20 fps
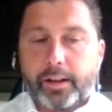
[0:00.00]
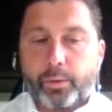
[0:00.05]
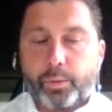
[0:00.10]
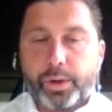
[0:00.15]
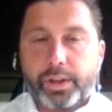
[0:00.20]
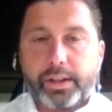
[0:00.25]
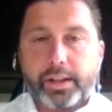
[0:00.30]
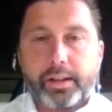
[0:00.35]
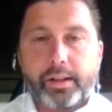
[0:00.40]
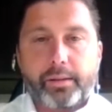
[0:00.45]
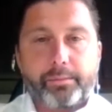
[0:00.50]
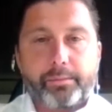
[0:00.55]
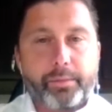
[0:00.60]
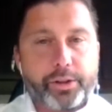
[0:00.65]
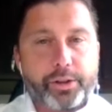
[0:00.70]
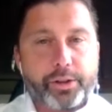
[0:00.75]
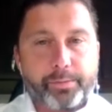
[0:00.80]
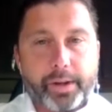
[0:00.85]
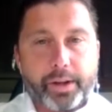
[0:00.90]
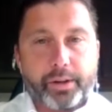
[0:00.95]
We needed
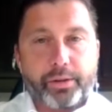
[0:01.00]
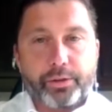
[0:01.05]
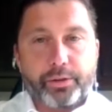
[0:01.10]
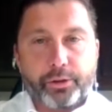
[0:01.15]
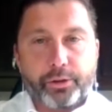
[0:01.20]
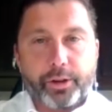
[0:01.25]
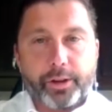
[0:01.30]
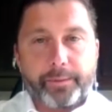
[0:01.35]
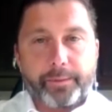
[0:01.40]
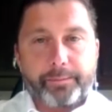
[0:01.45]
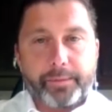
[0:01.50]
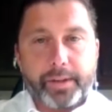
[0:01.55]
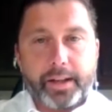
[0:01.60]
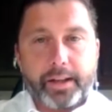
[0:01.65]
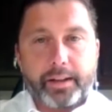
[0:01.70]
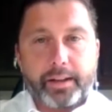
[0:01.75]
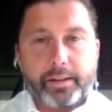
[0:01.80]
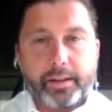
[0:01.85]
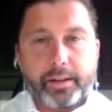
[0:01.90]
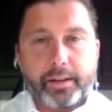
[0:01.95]
much better than good.
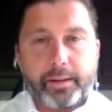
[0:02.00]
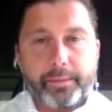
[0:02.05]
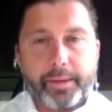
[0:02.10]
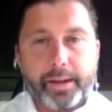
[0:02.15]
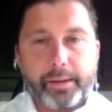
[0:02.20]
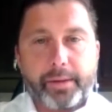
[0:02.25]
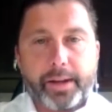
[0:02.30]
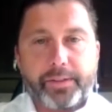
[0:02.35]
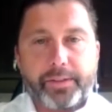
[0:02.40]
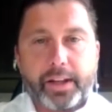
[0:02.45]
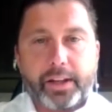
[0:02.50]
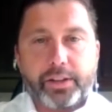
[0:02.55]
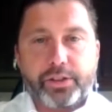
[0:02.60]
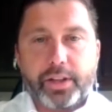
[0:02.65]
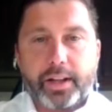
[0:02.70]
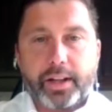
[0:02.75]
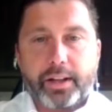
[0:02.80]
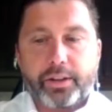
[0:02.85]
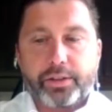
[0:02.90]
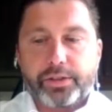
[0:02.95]
And they met that
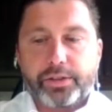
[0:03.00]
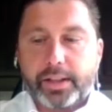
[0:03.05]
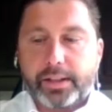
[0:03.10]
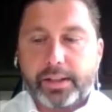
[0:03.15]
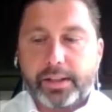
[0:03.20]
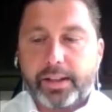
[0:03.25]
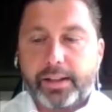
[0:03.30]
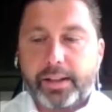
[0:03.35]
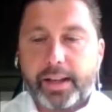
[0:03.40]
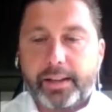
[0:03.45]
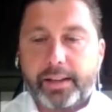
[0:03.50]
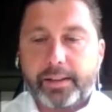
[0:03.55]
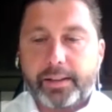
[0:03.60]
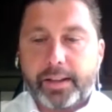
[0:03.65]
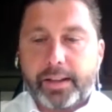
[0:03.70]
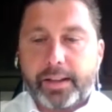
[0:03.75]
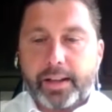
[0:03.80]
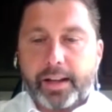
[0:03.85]
challenge, and they did that,